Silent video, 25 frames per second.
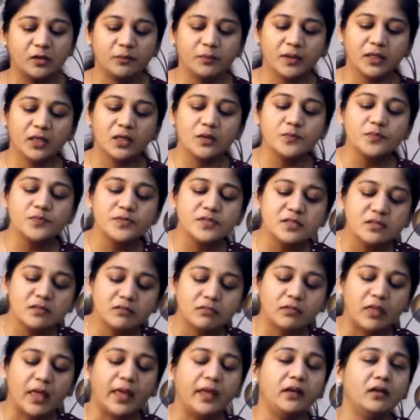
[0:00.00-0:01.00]
It becomes
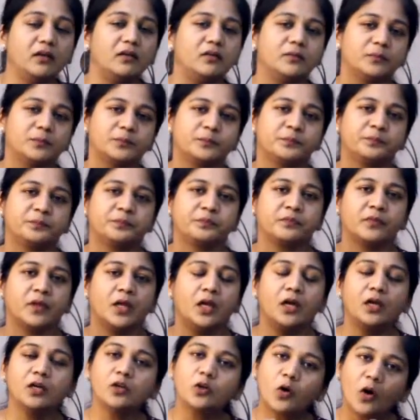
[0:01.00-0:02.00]
thin.
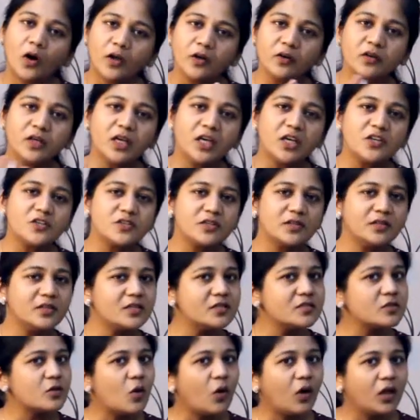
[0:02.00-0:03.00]
Corrugation
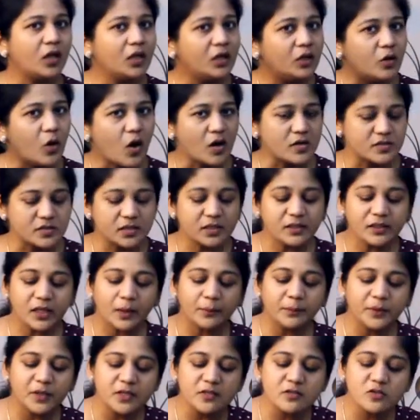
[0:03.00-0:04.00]
is all lost. It
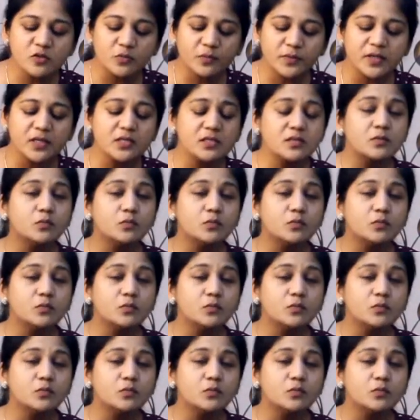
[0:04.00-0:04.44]
appears to be